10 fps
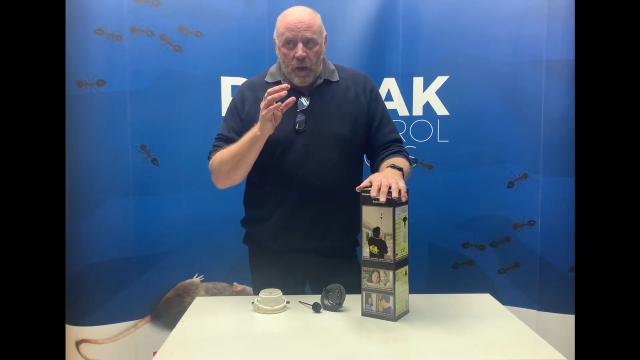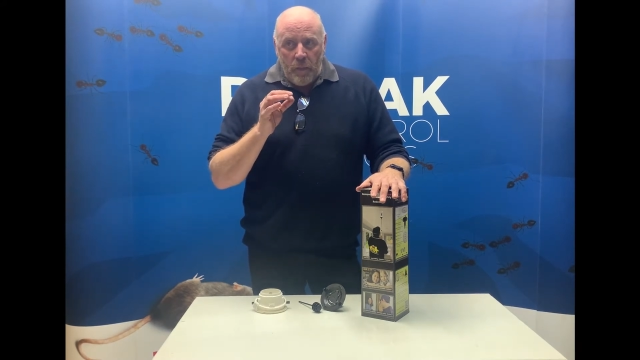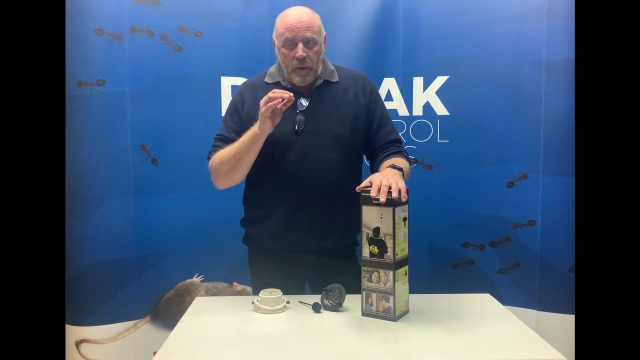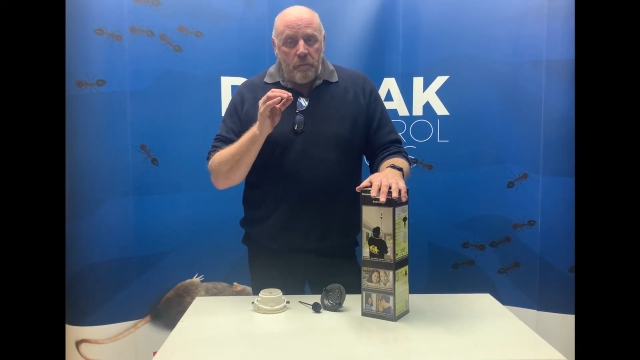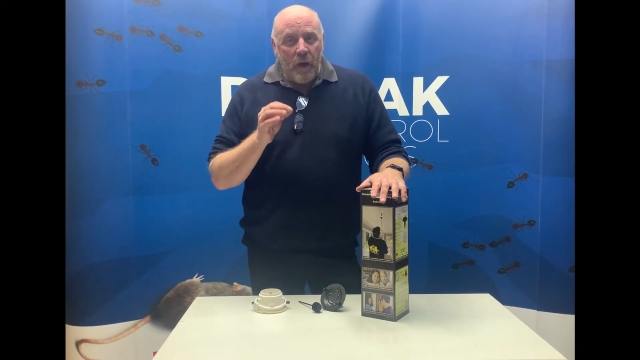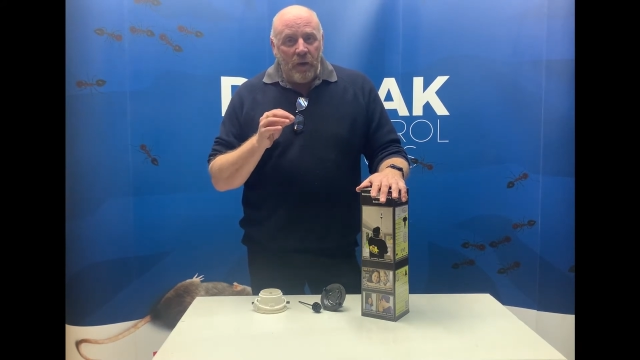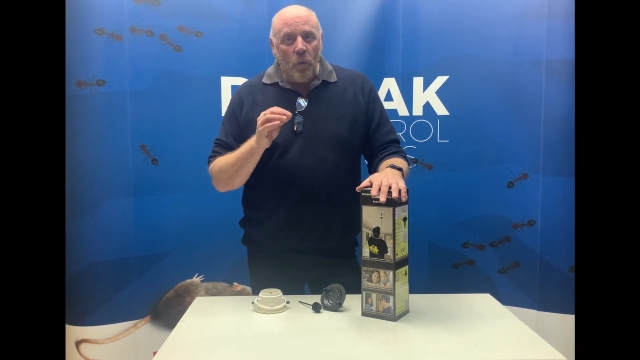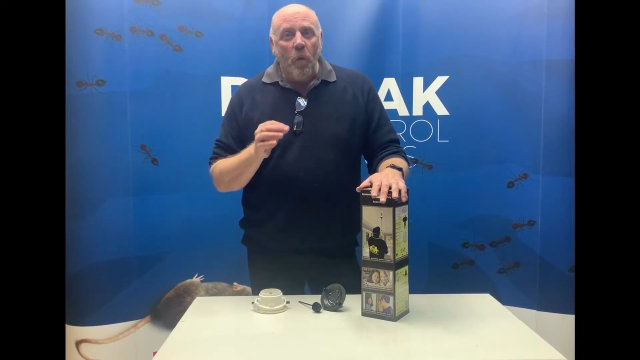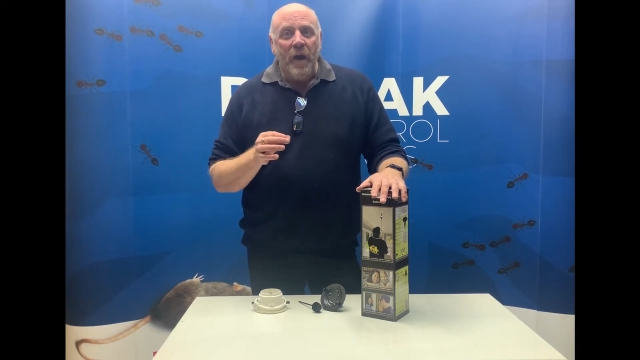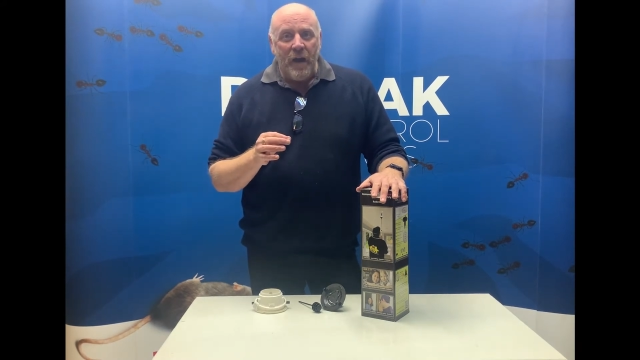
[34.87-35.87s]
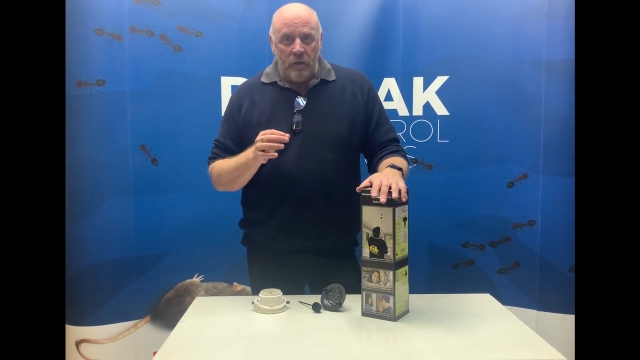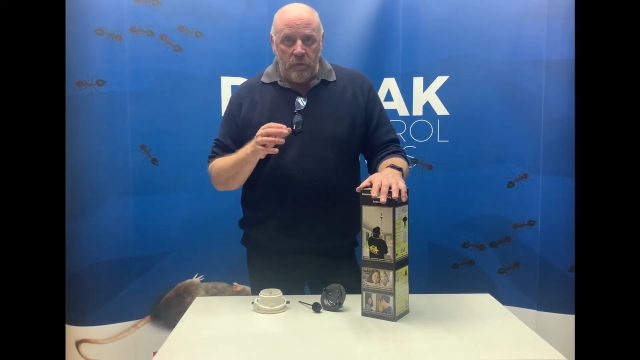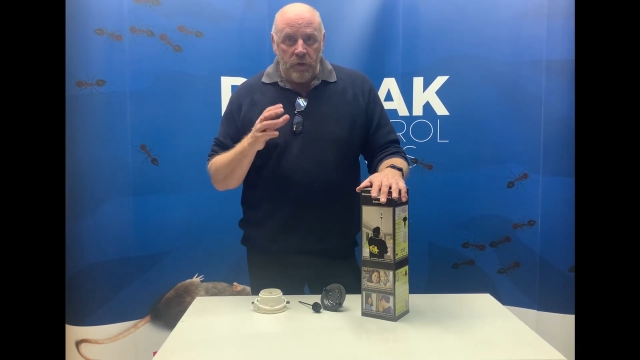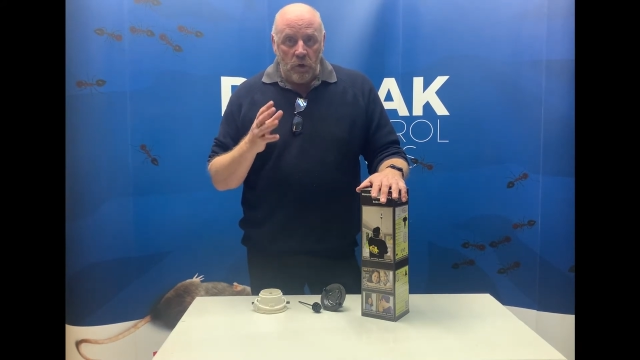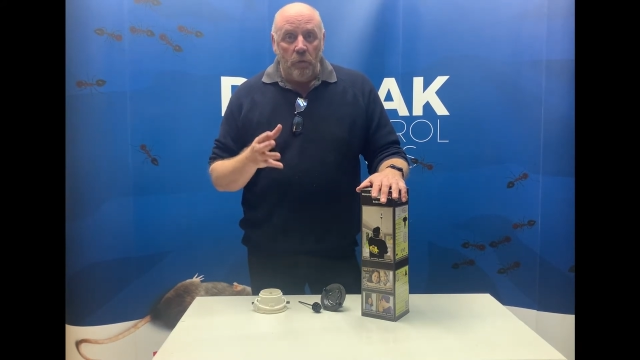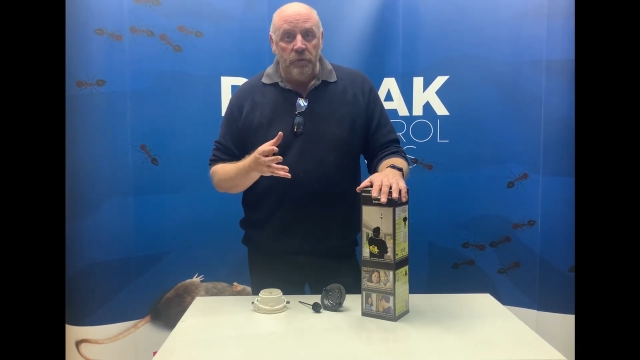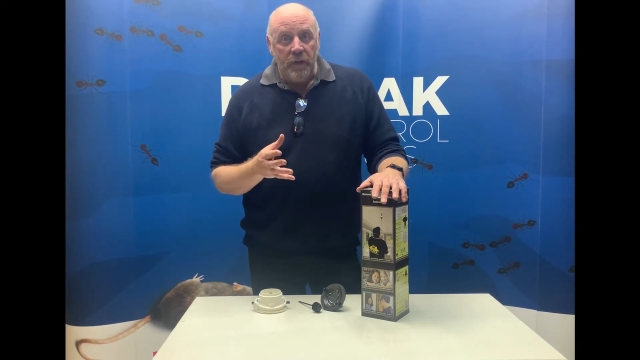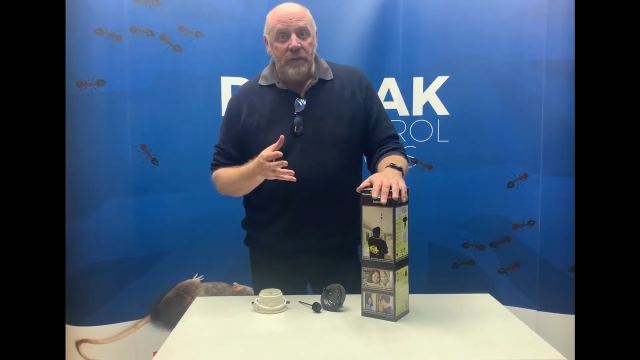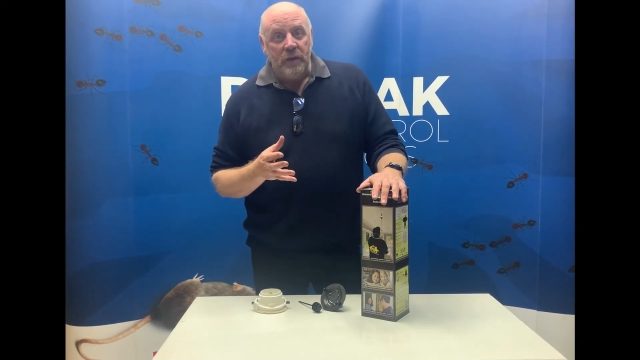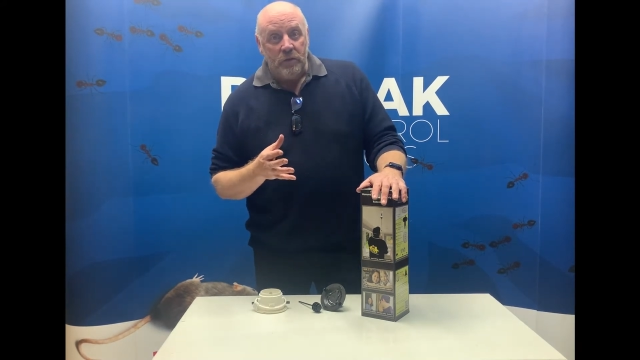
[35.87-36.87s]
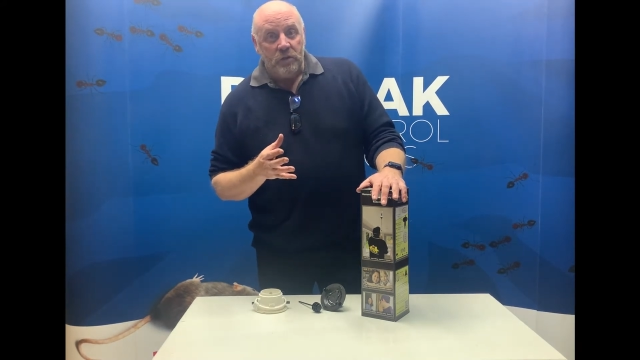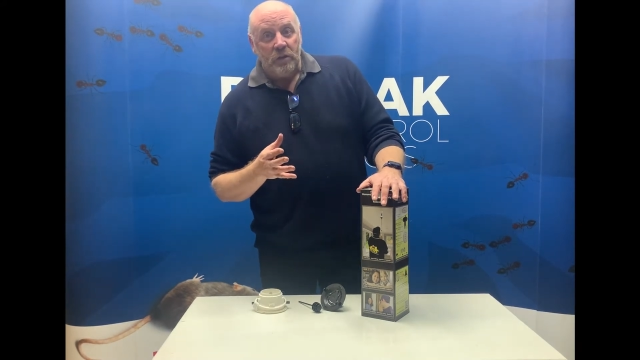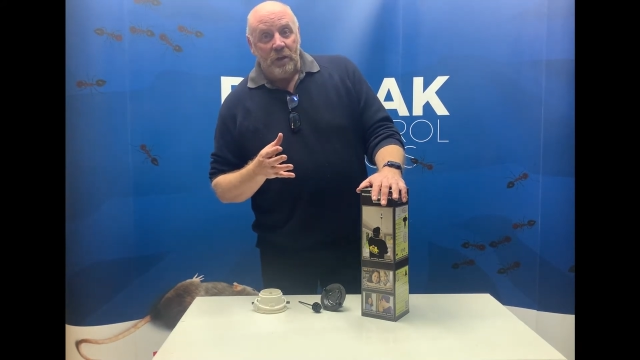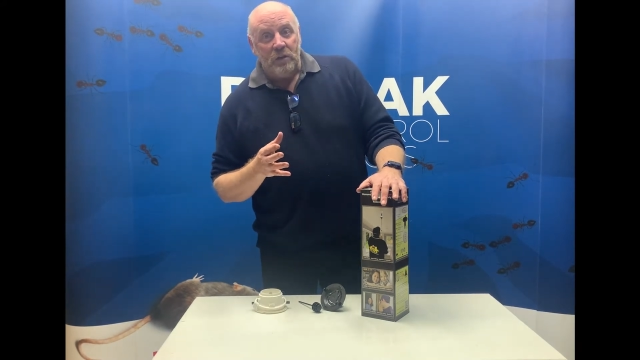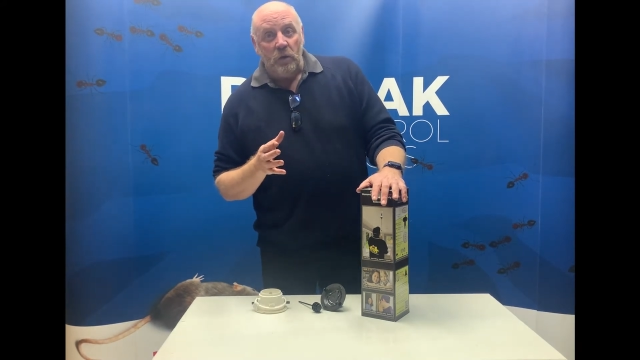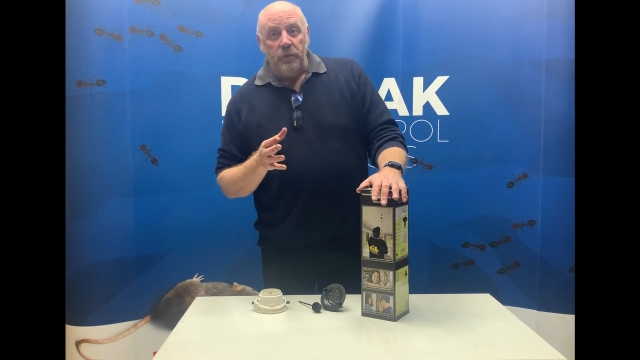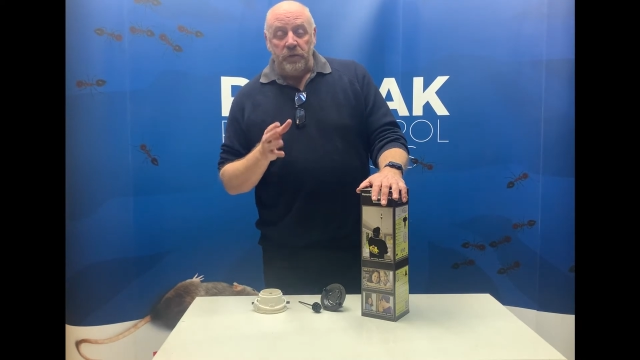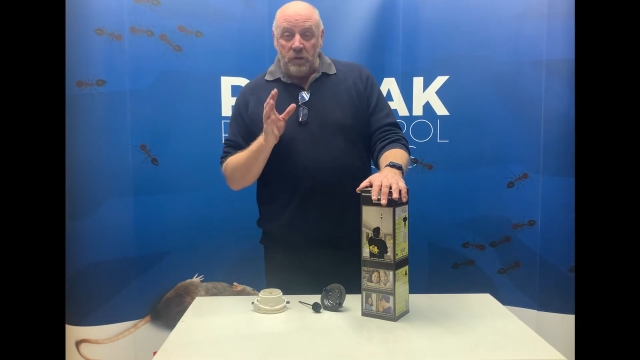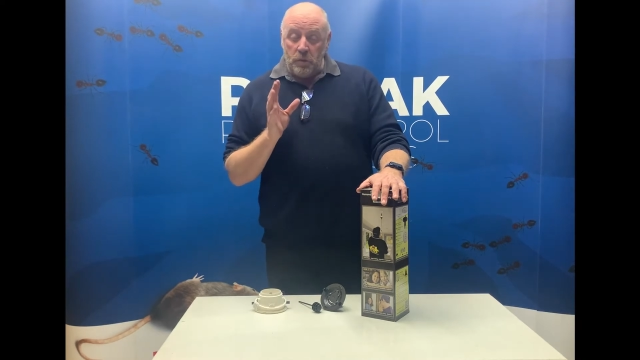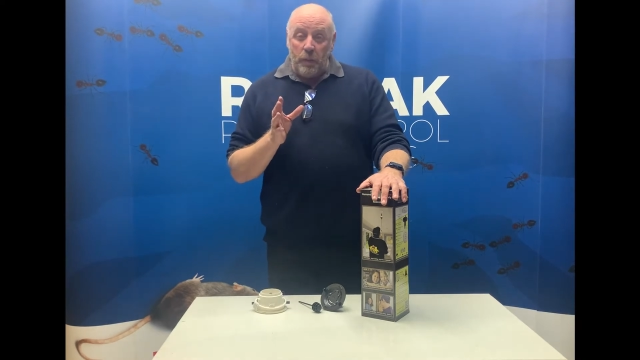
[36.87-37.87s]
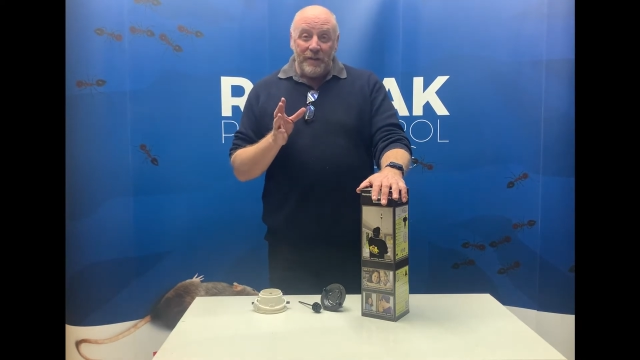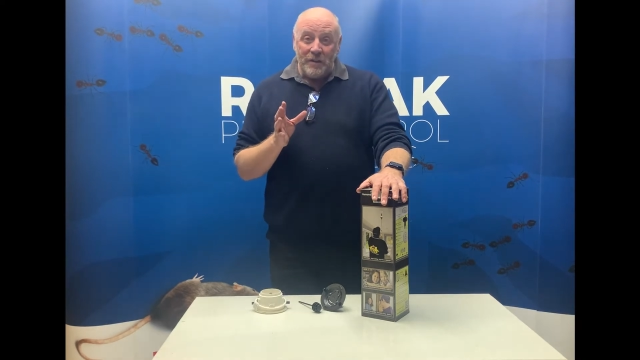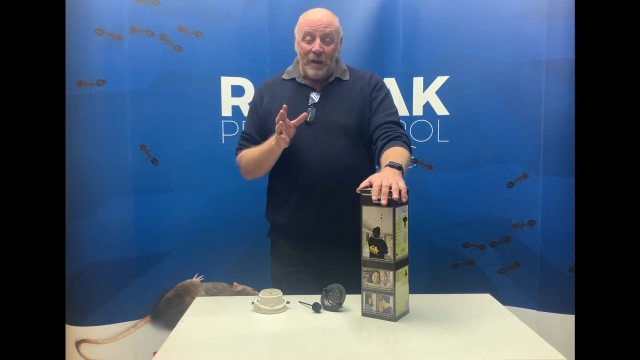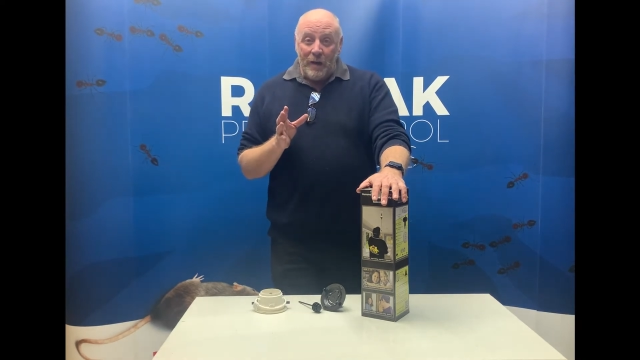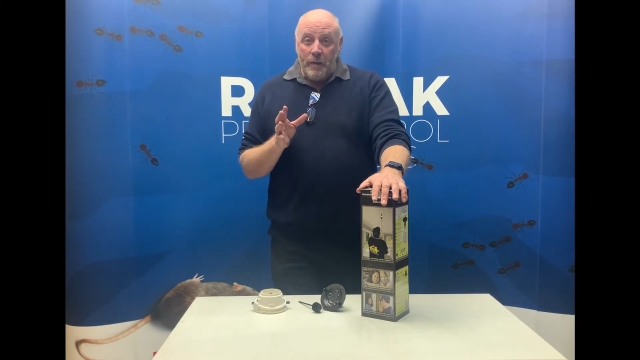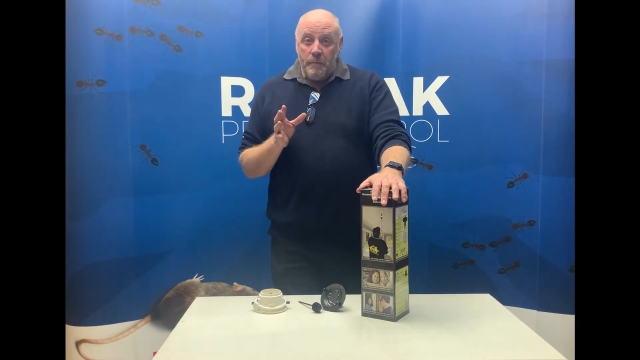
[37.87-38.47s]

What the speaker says: been made aware of the convenience that these offers, especially